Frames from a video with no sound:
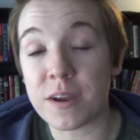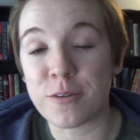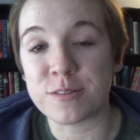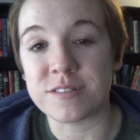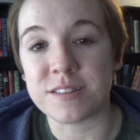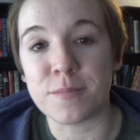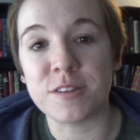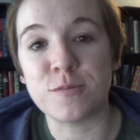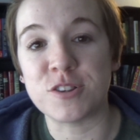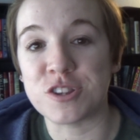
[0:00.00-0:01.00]
by Kristen
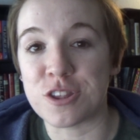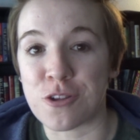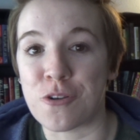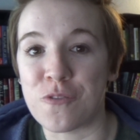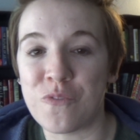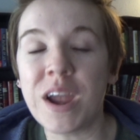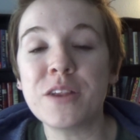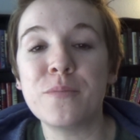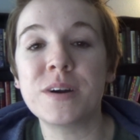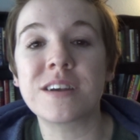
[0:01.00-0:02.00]
Simmons, which is the third and
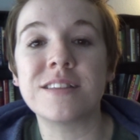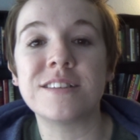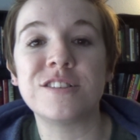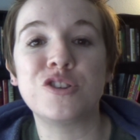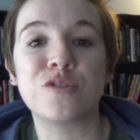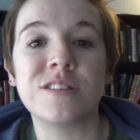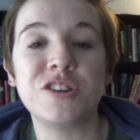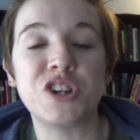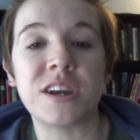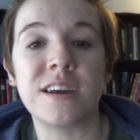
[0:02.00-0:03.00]
final book in the
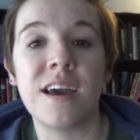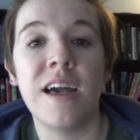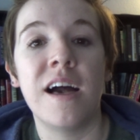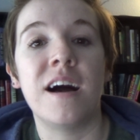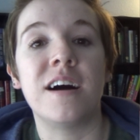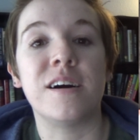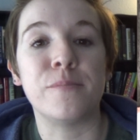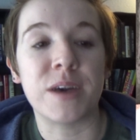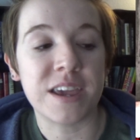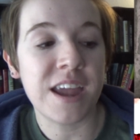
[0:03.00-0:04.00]
trilogy.
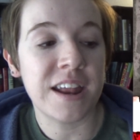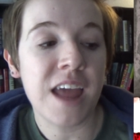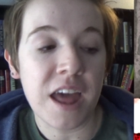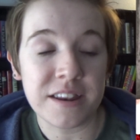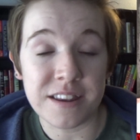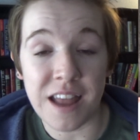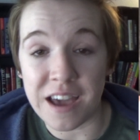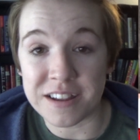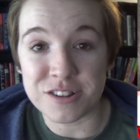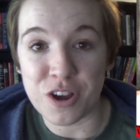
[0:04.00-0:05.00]
Again,
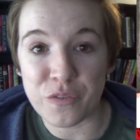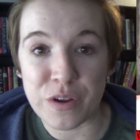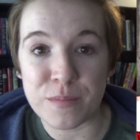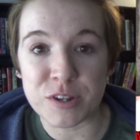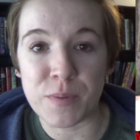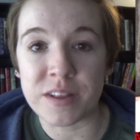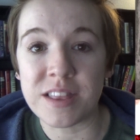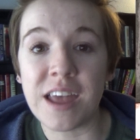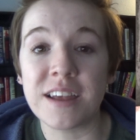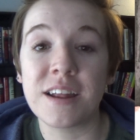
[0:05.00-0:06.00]
not going to talk very much
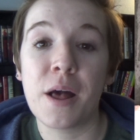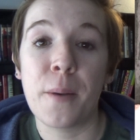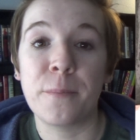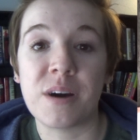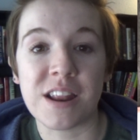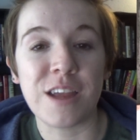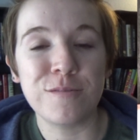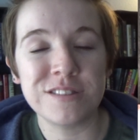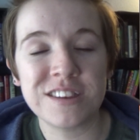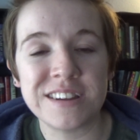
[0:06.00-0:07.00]
about that, but it
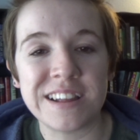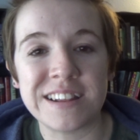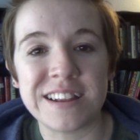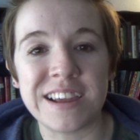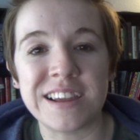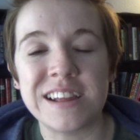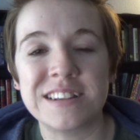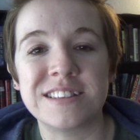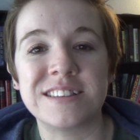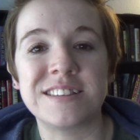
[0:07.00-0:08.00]
was a good ending
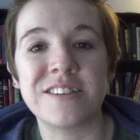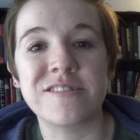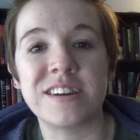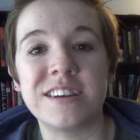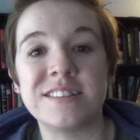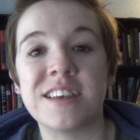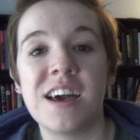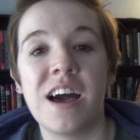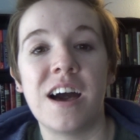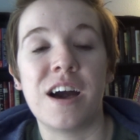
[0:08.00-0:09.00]
to the series,
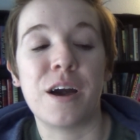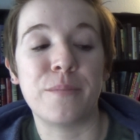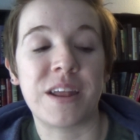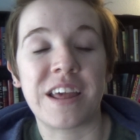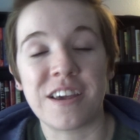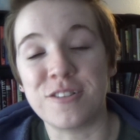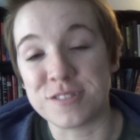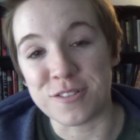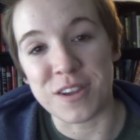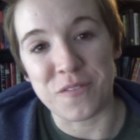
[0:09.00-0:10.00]
and I
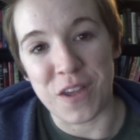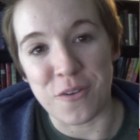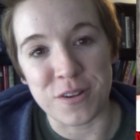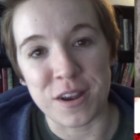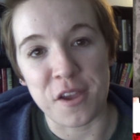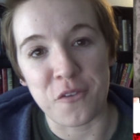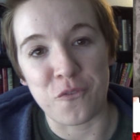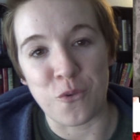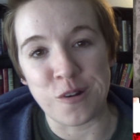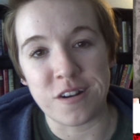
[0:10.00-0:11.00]
also gave that one a
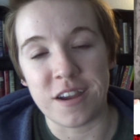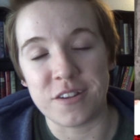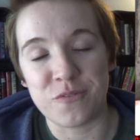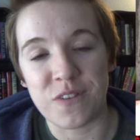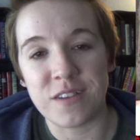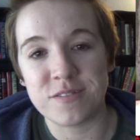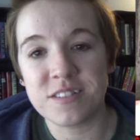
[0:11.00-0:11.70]
4 out of 5